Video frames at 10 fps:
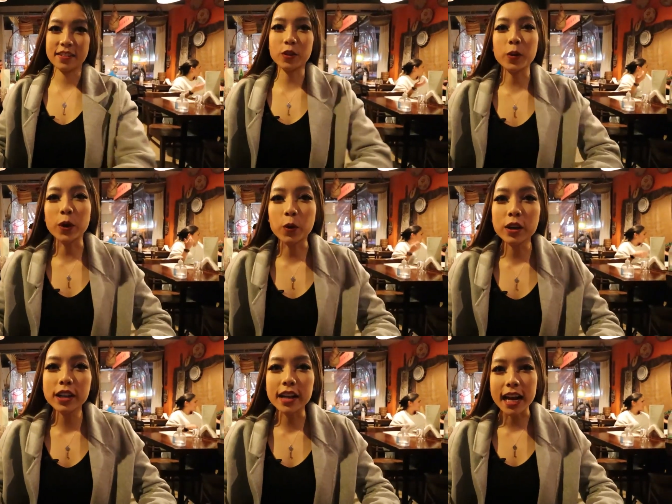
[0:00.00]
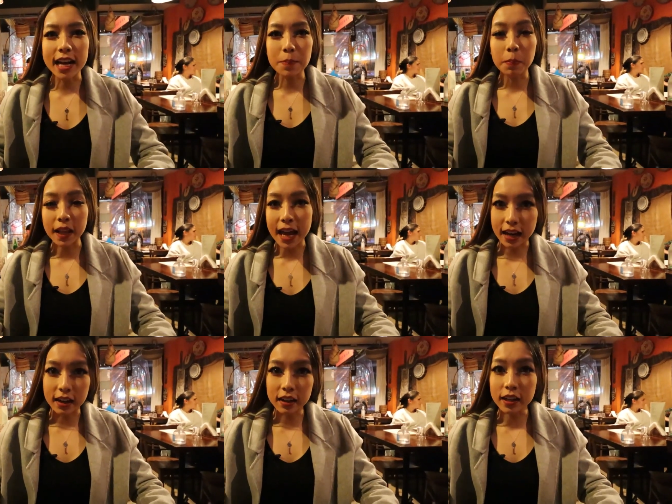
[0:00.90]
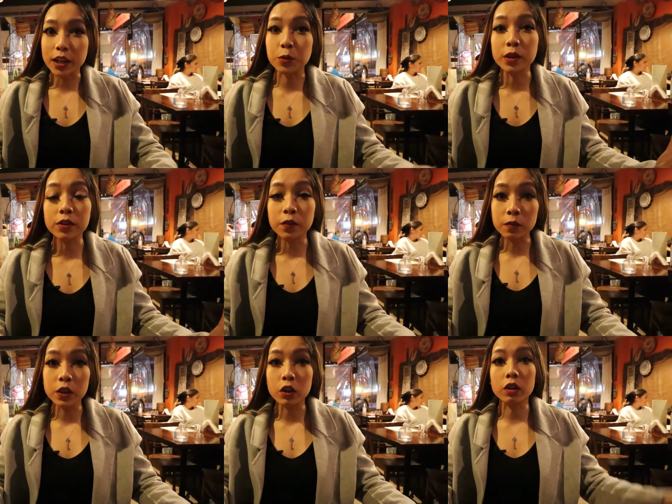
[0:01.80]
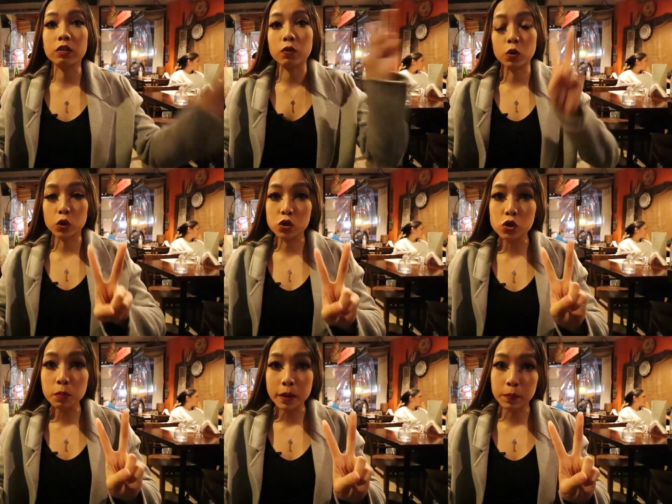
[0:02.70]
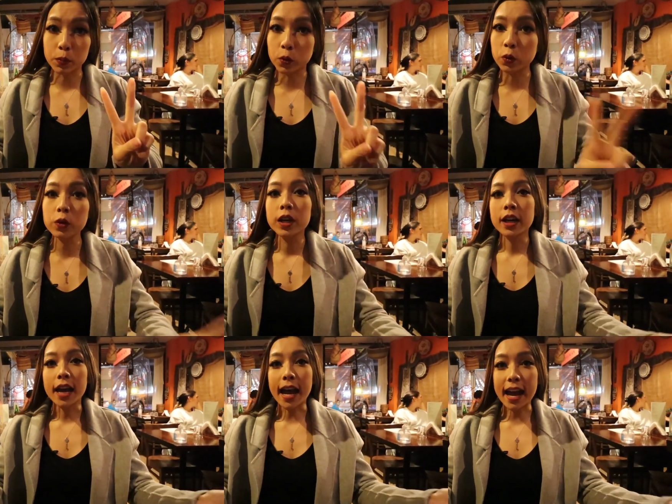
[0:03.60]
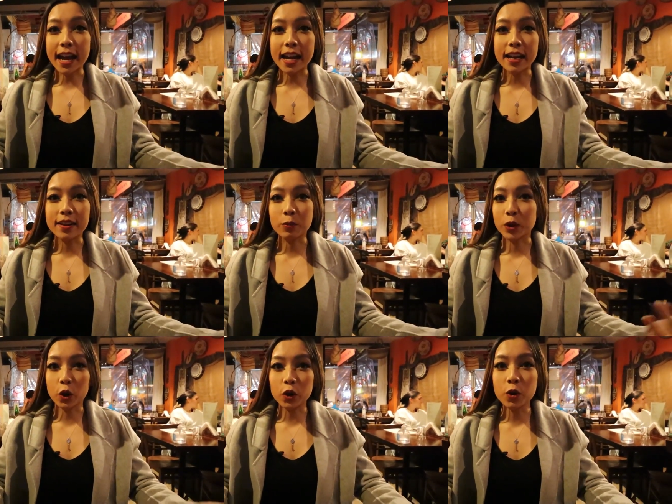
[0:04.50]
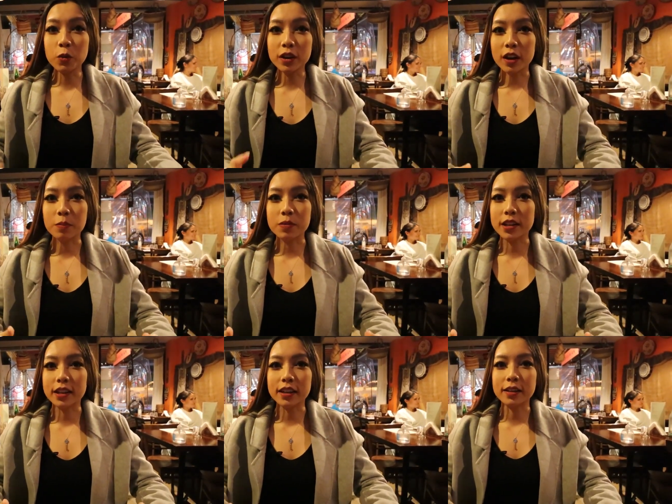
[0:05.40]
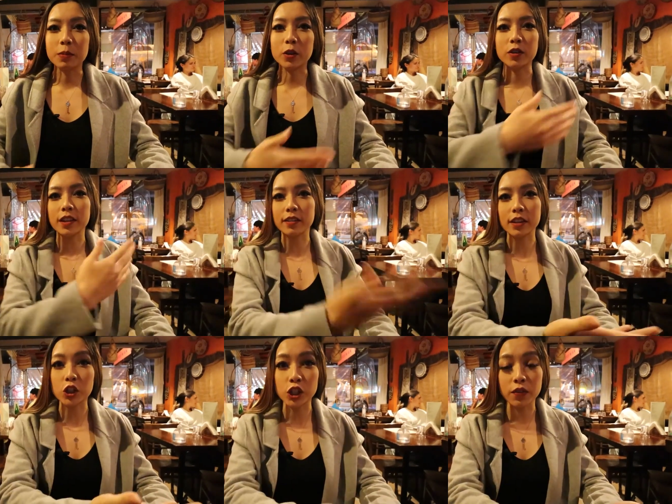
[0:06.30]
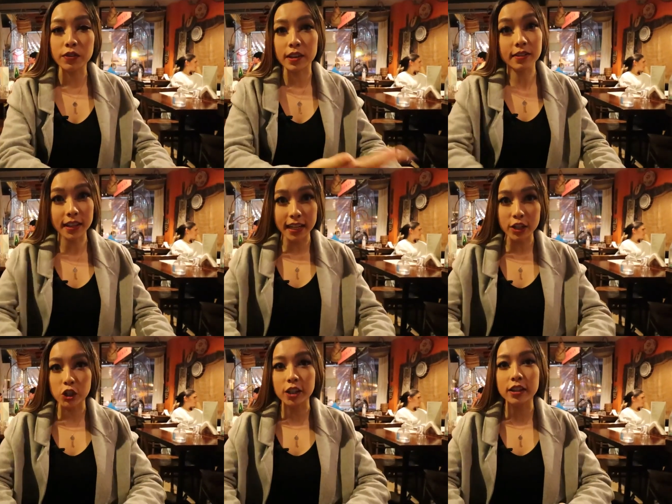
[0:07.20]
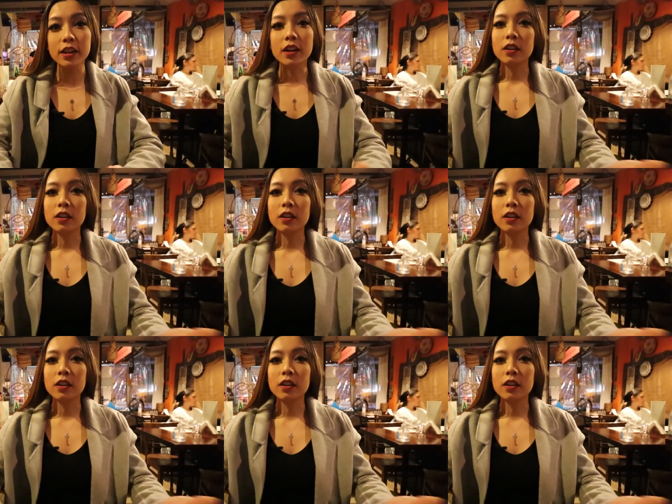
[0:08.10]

So we ordered a platter. It was $50 for 2 people, and we don't know what comes in it because it's a chef's selection.